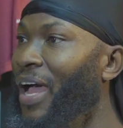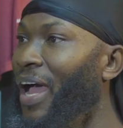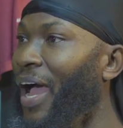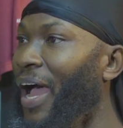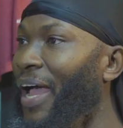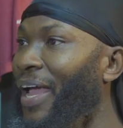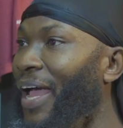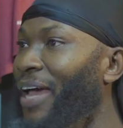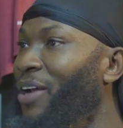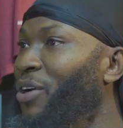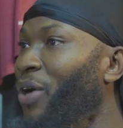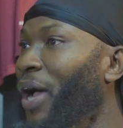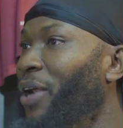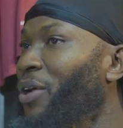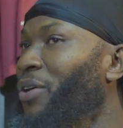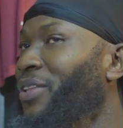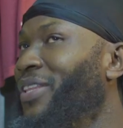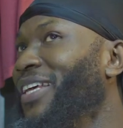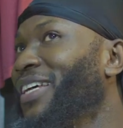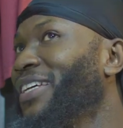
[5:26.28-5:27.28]
I
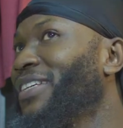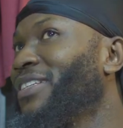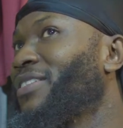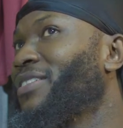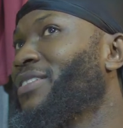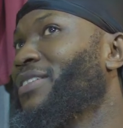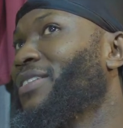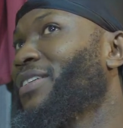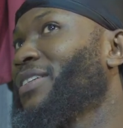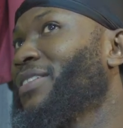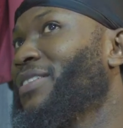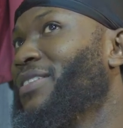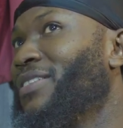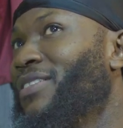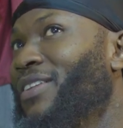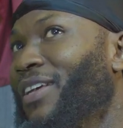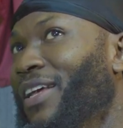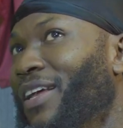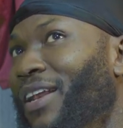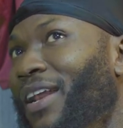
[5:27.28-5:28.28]
don't think
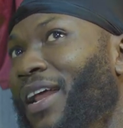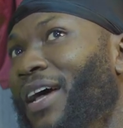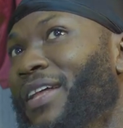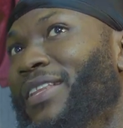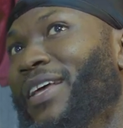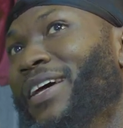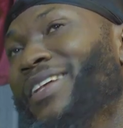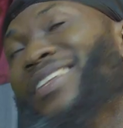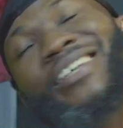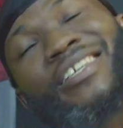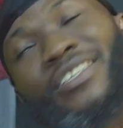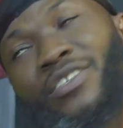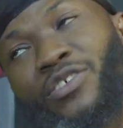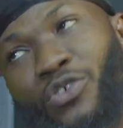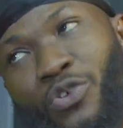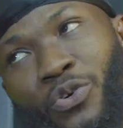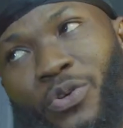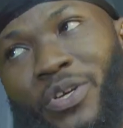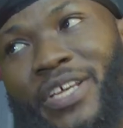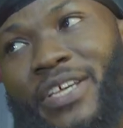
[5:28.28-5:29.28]
it's England thing. I think it's
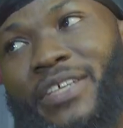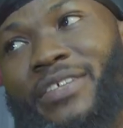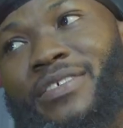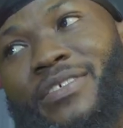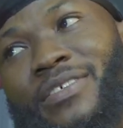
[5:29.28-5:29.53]
Rooney's